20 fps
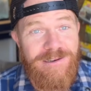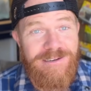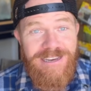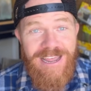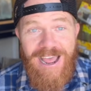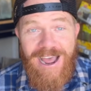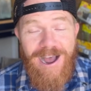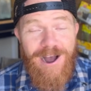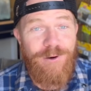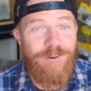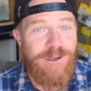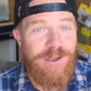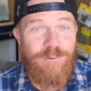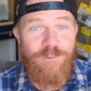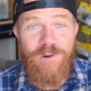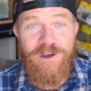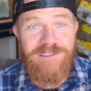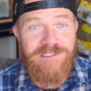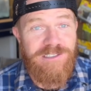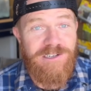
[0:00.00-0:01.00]
Now, it
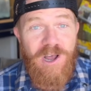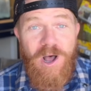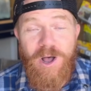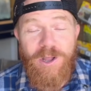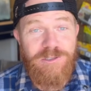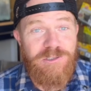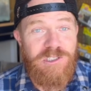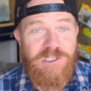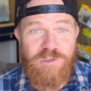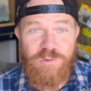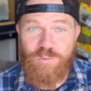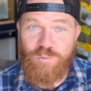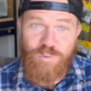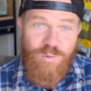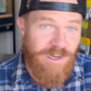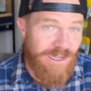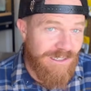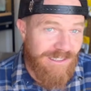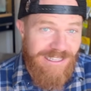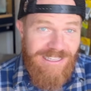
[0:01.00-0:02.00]
wasn't all just
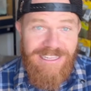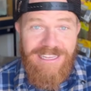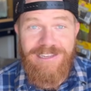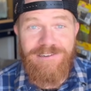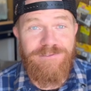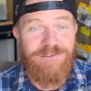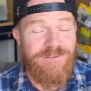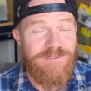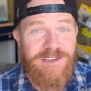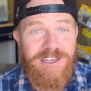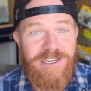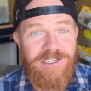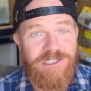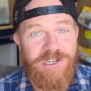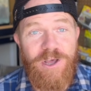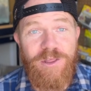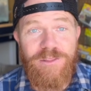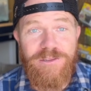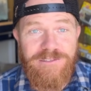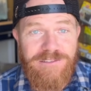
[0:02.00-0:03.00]
reeling in fish
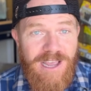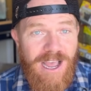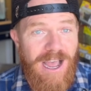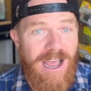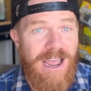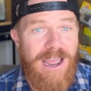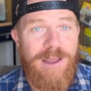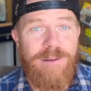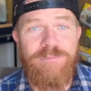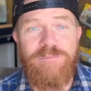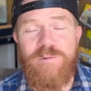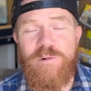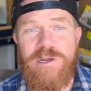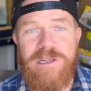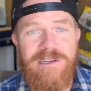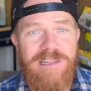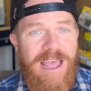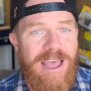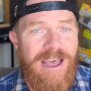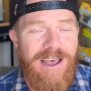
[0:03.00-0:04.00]
all the time.
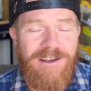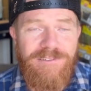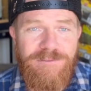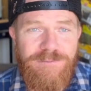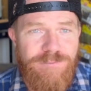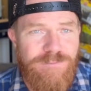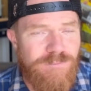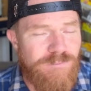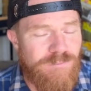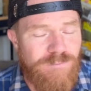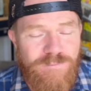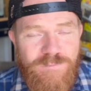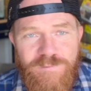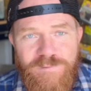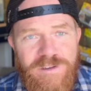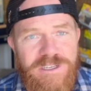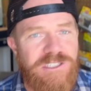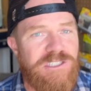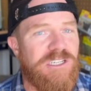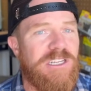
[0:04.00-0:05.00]
We'd have
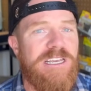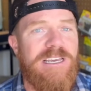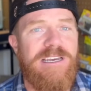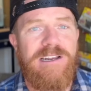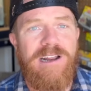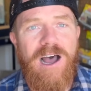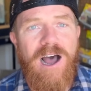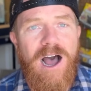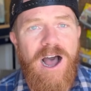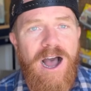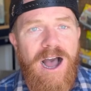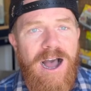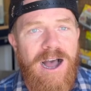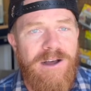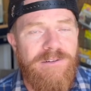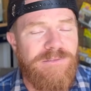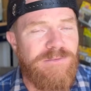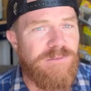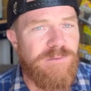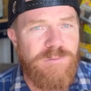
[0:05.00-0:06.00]
fish get
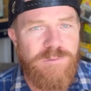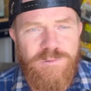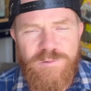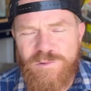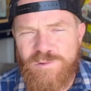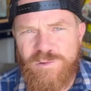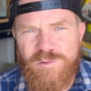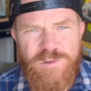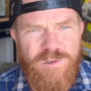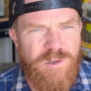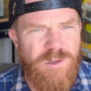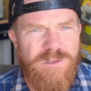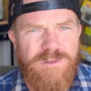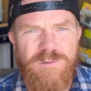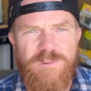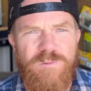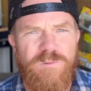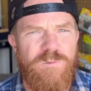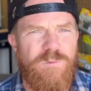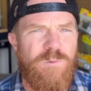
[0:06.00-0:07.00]
off,
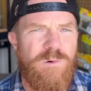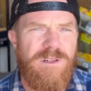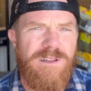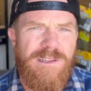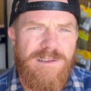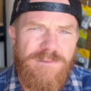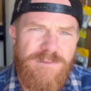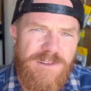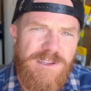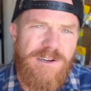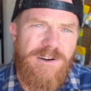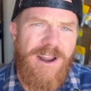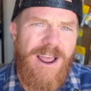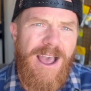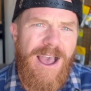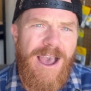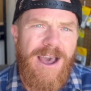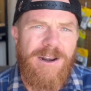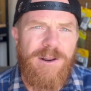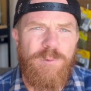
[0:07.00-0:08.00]
couldn't really figure
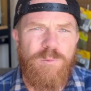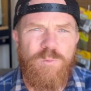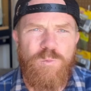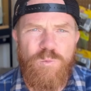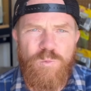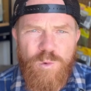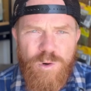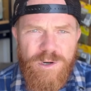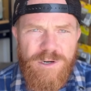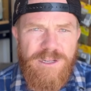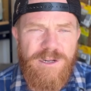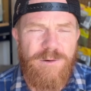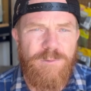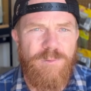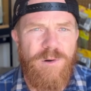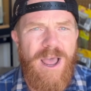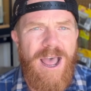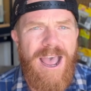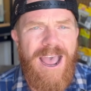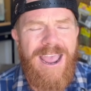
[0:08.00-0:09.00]
out how to work it
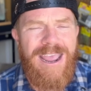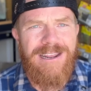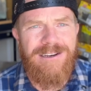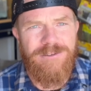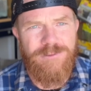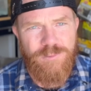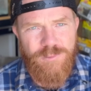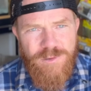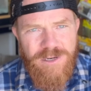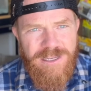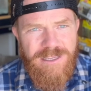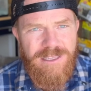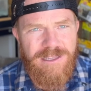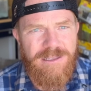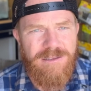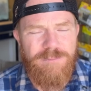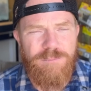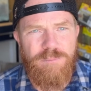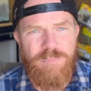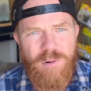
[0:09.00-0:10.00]
right and rig
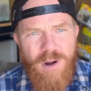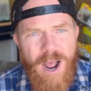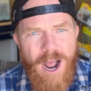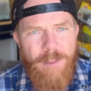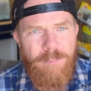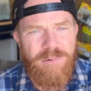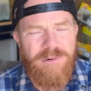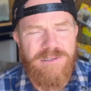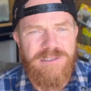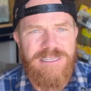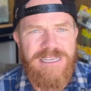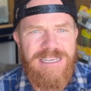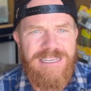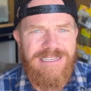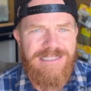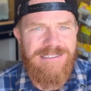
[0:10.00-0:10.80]
it properly.